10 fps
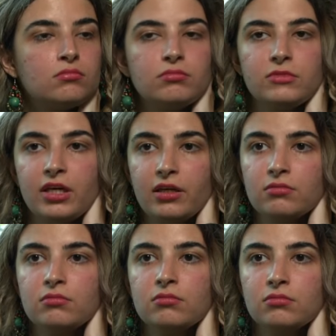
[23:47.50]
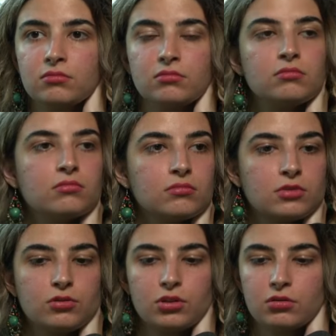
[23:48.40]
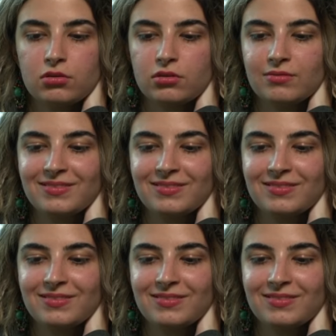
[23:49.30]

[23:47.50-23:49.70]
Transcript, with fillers: Yeah? Goody goody.